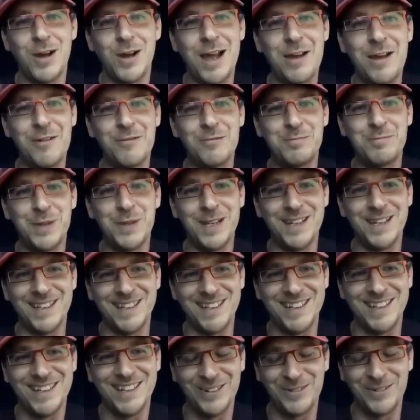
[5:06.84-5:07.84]
I have
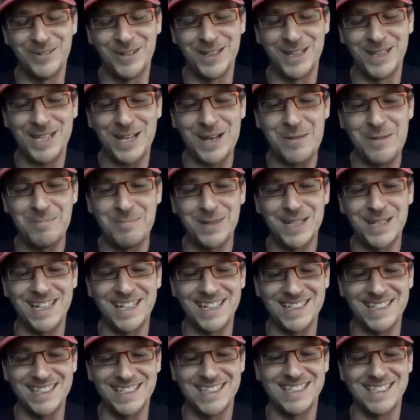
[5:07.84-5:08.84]
been with
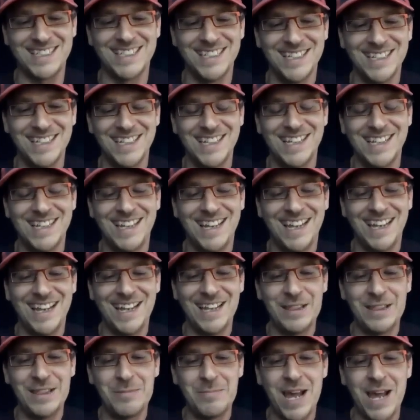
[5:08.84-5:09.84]
companies
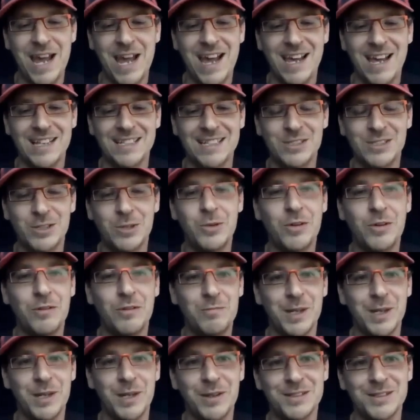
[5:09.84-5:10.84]
in the past who
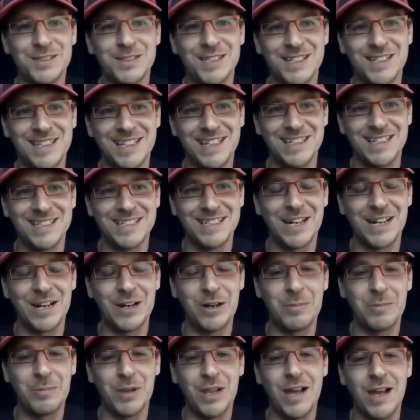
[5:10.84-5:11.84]
have built the
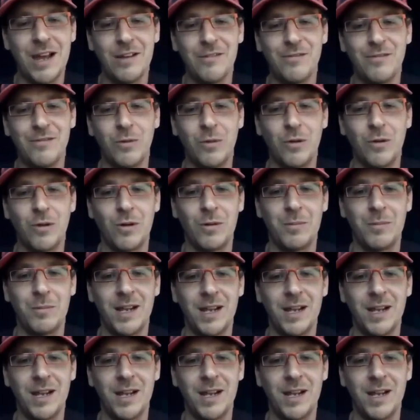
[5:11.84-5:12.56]
entire platform.